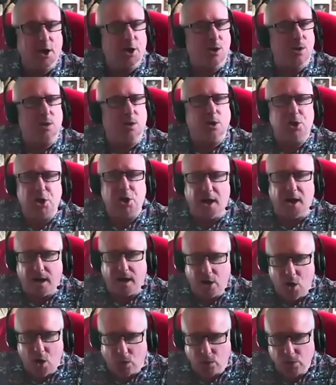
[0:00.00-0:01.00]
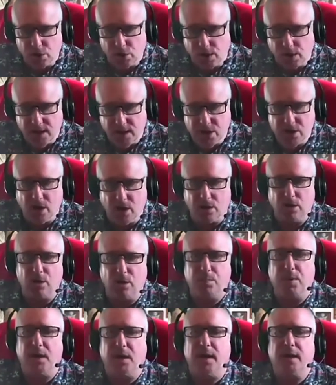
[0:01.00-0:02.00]
You can check contrast on your
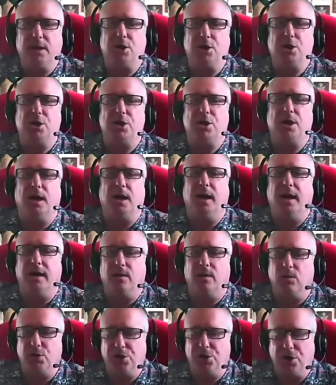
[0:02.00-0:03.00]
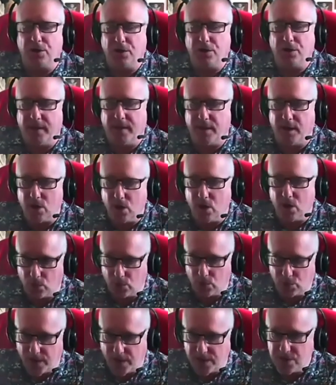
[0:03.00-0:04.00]
page, and it will show you where the
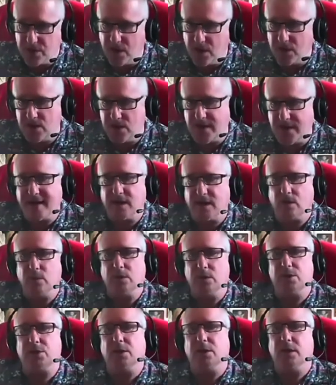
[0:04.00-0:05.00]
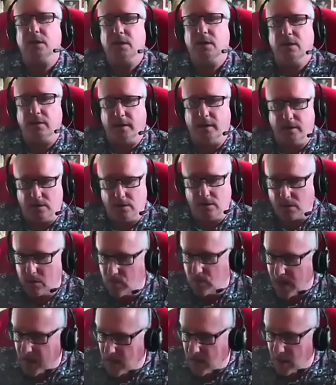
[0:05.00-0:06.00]
contrast is inadequate. That you could
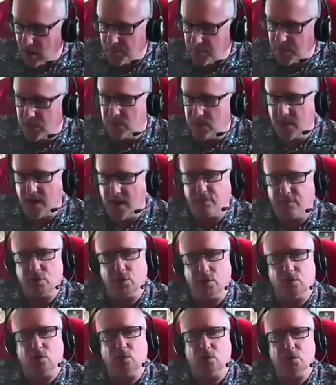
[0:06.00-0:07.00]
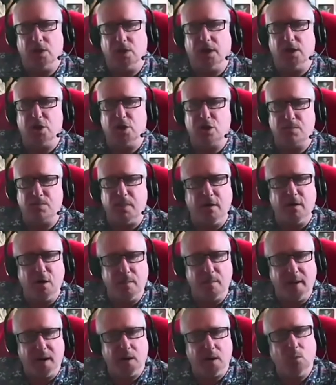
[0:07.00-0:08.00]
crack open DevTools and
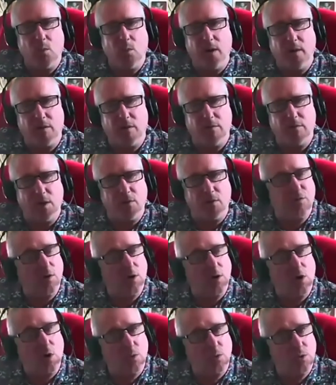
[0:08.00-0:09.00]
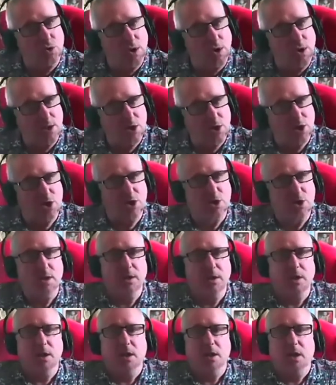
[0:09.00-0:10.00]
experiment with different contrasts.
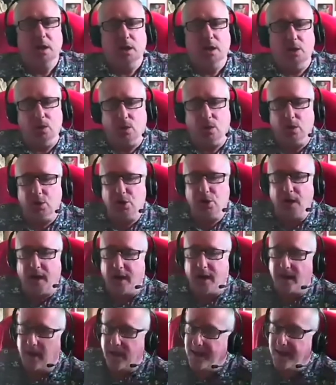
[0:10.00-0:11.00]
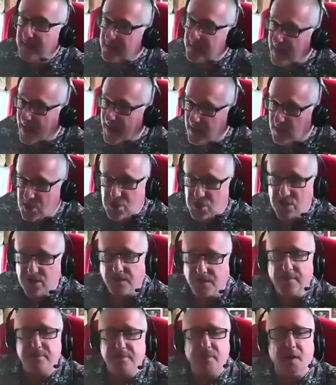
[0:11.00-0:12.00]
You can check link text.
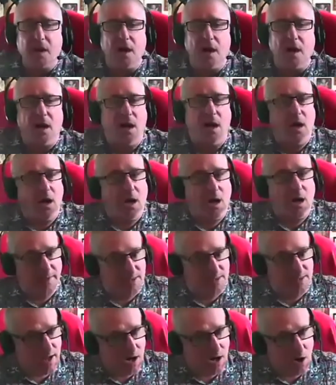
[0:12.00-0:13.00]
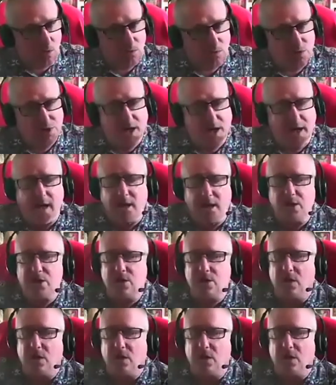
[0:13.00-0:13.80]
Is there alt text?